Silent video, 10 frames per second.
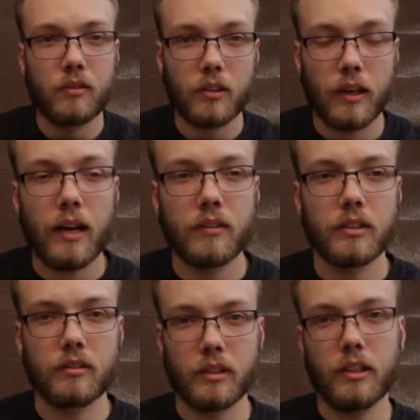If you have a
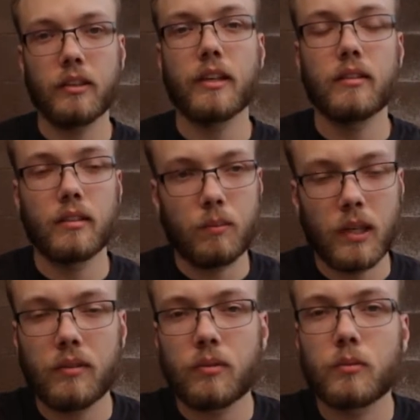degree, you can
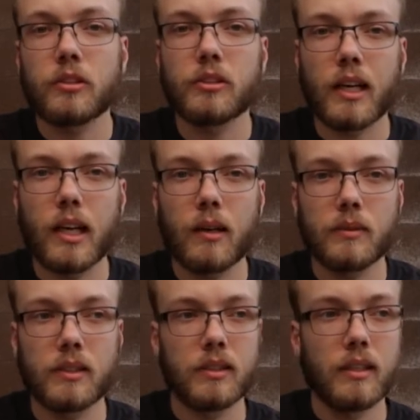apply for more
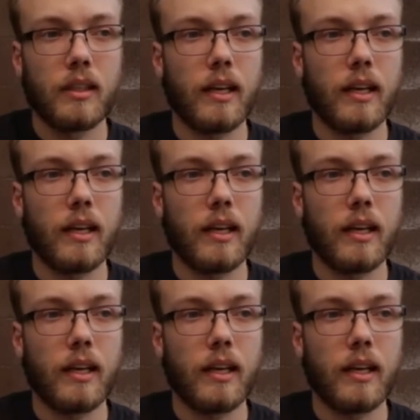jobs,